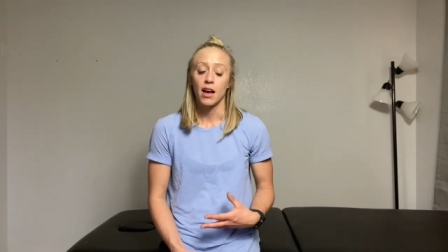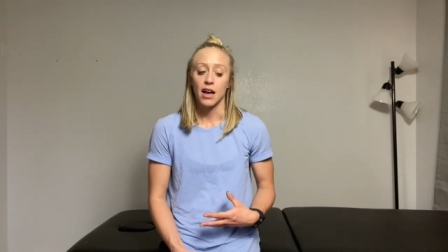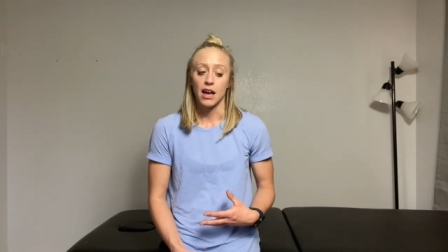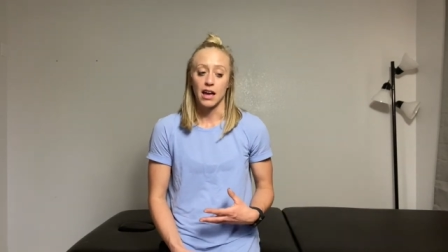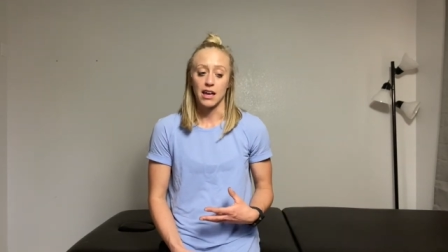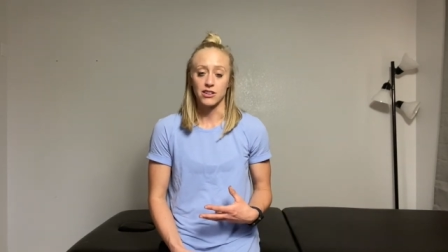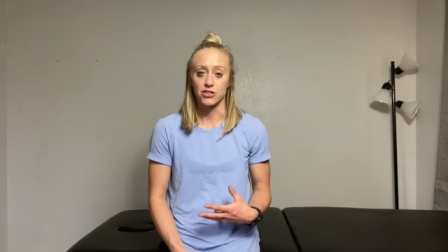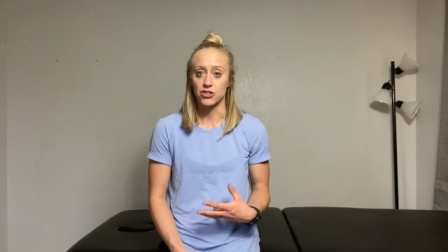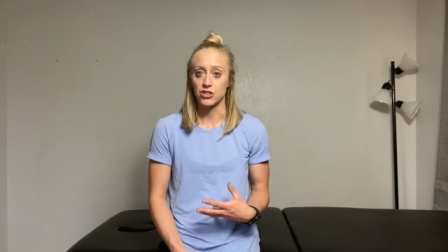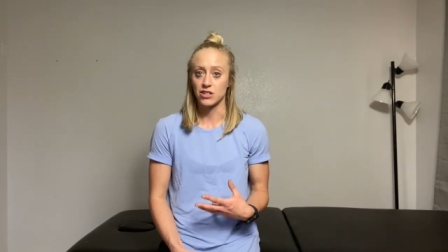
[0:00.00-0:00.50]

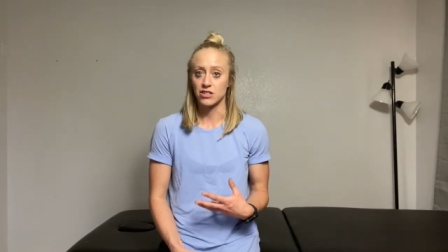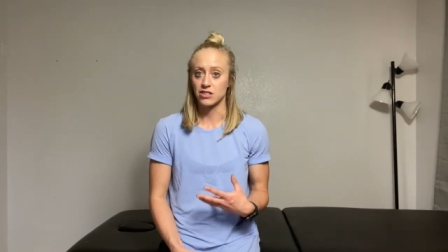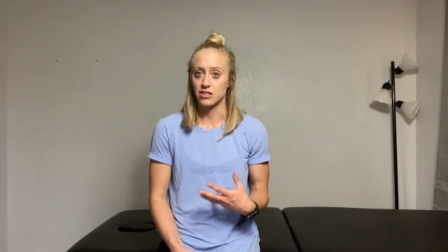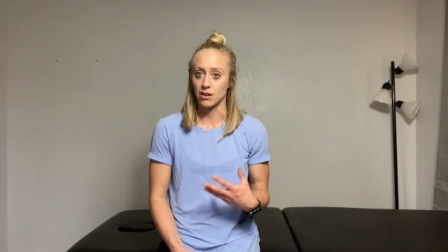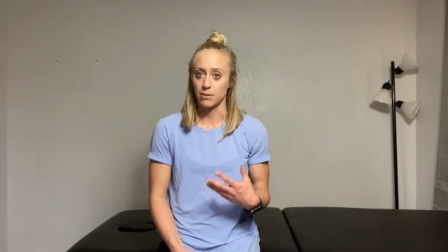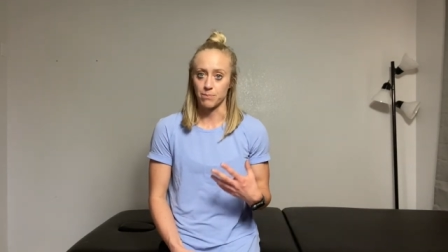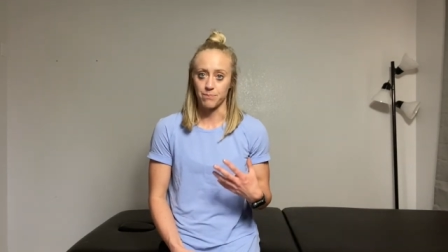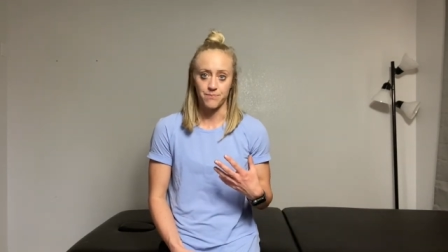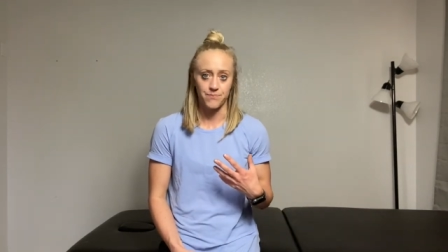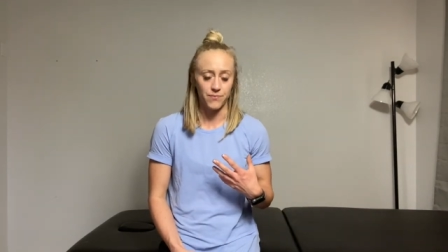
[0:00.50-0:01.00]
is just
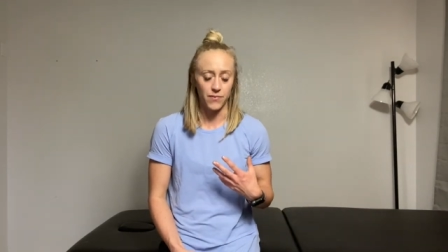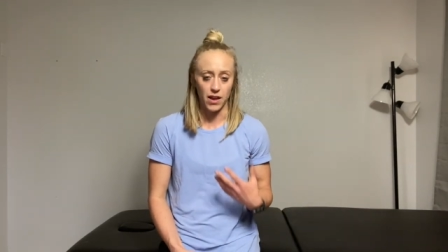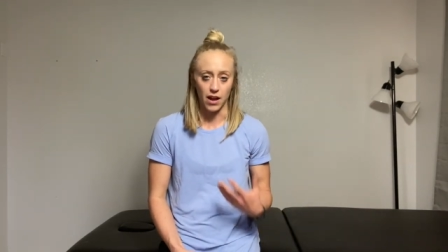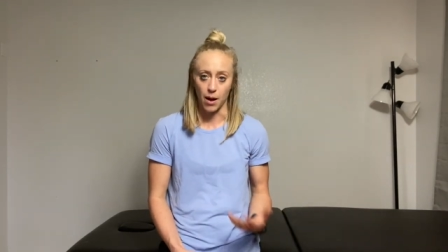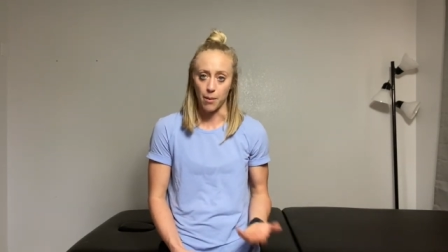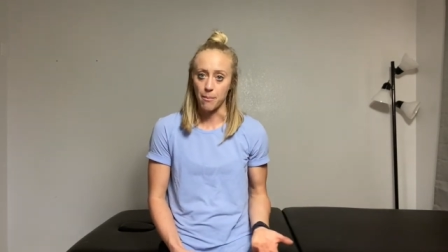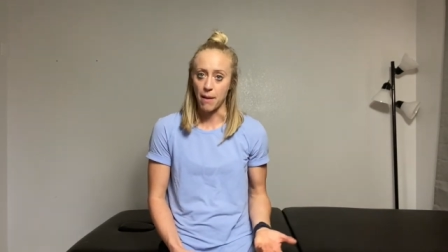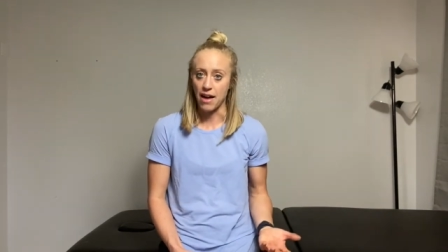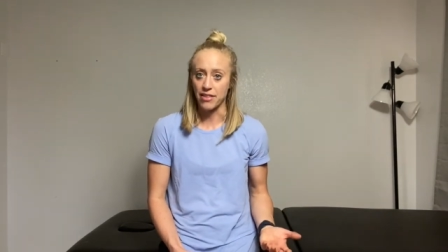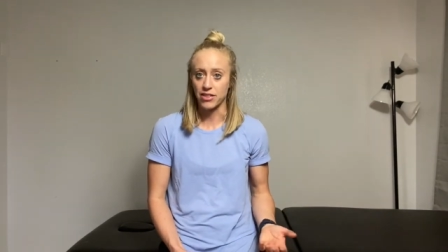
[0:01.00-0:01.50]
a a
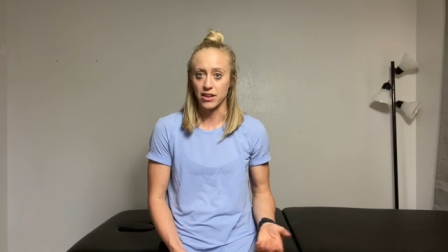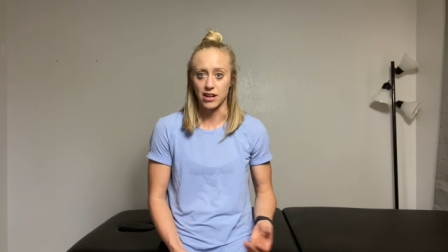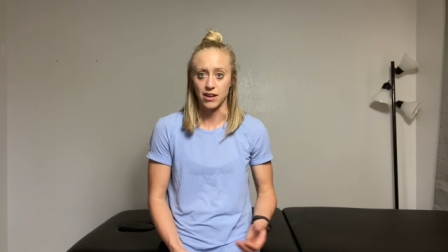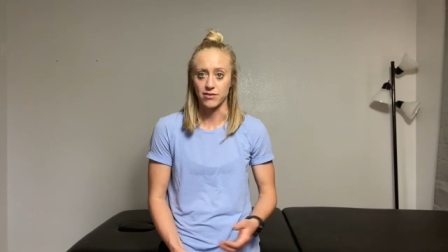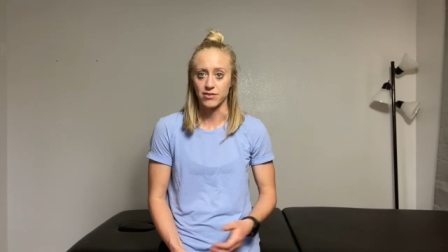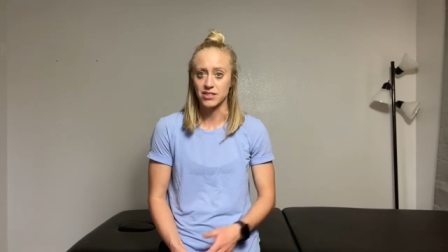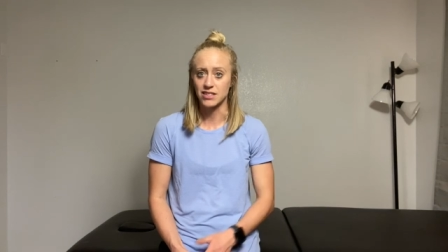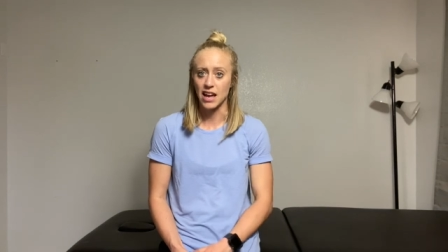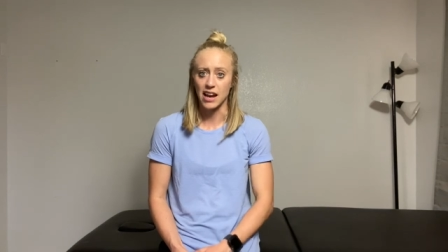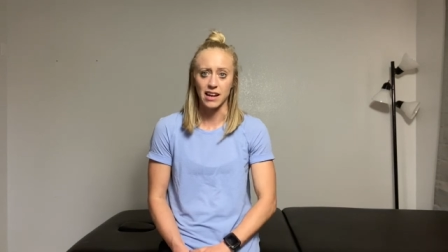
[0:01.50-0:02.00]
method of
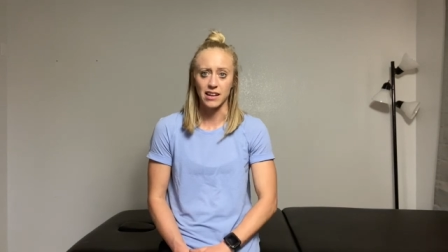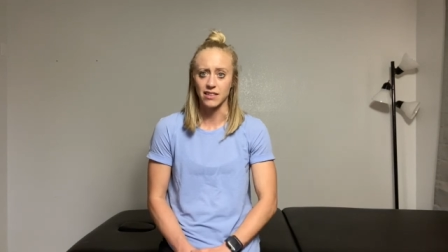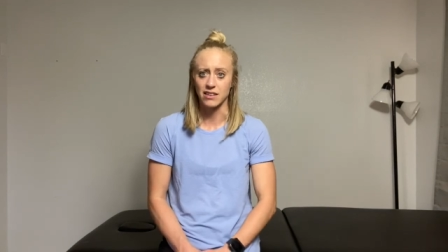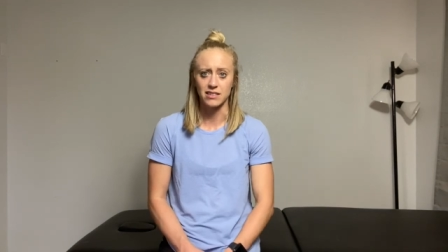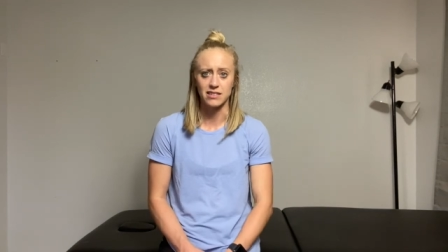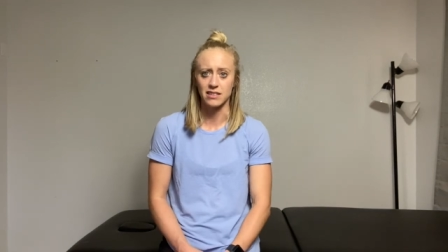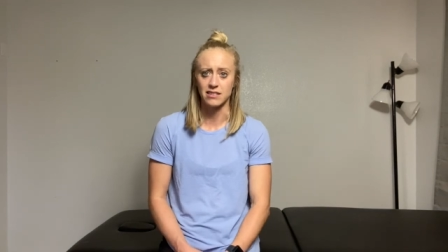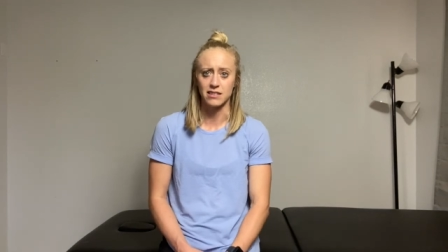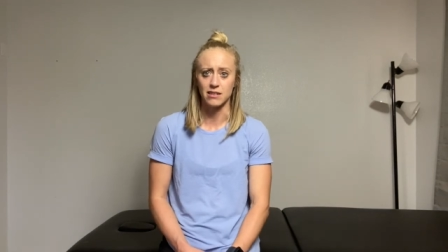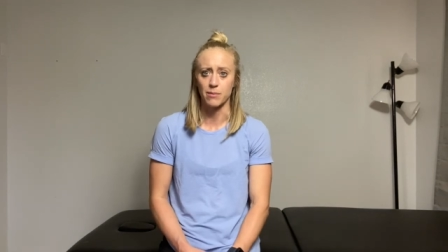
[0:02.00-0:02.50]
setting the
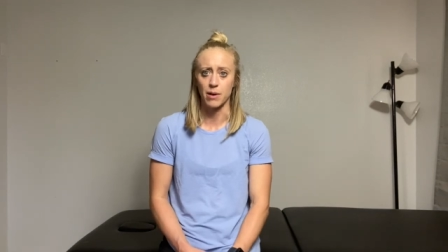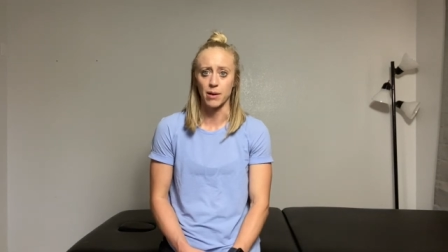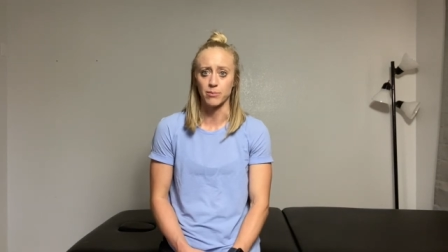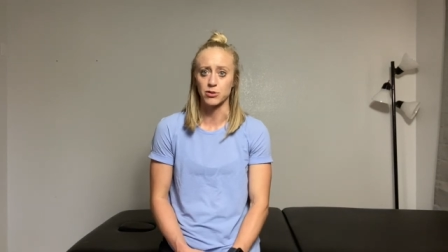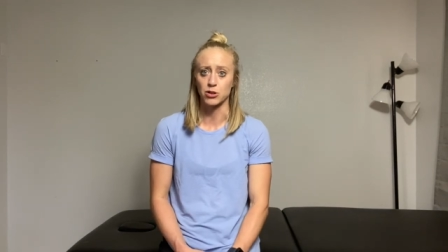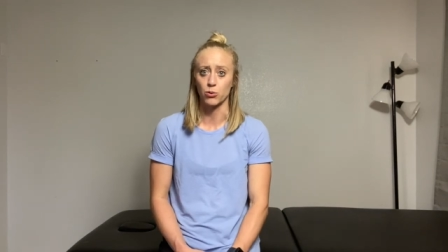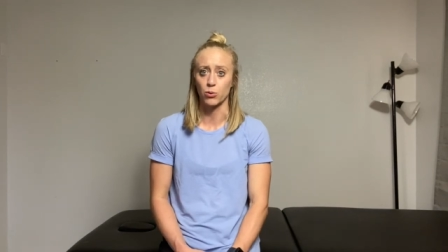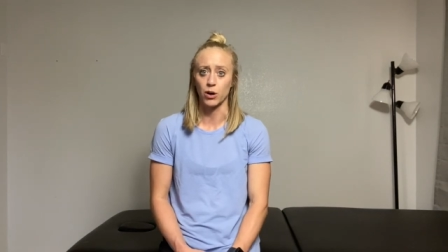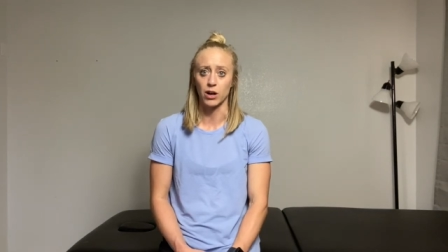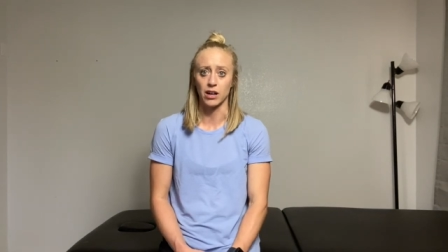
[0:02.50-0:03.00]
system up
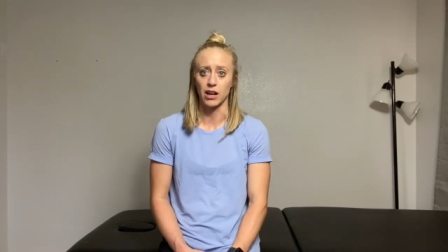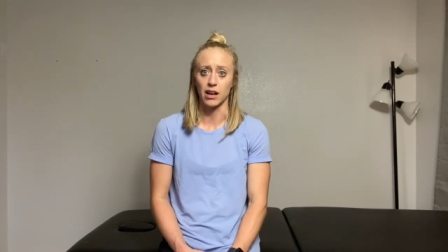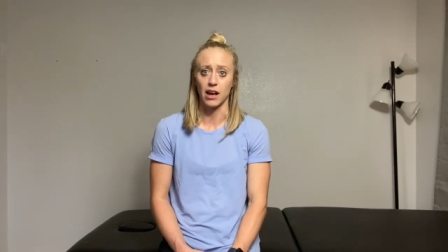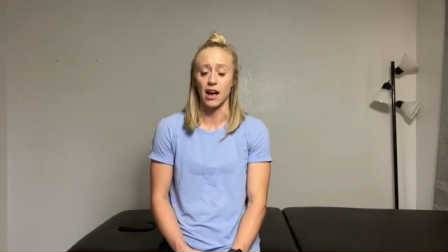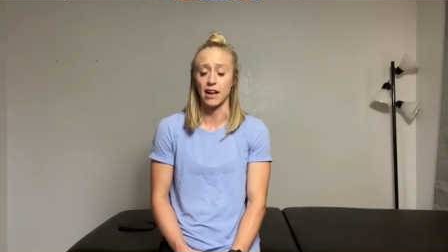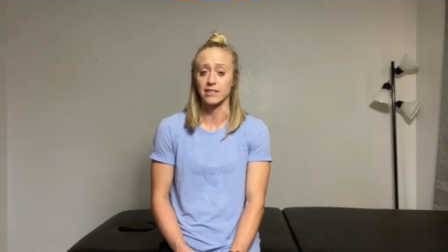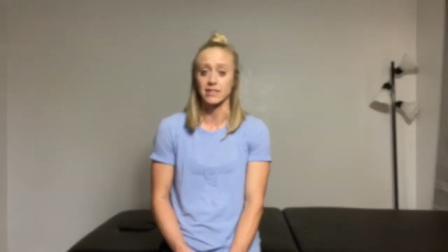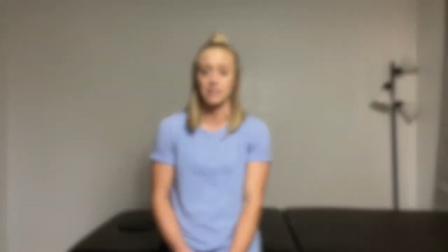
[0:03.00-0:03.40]
to work as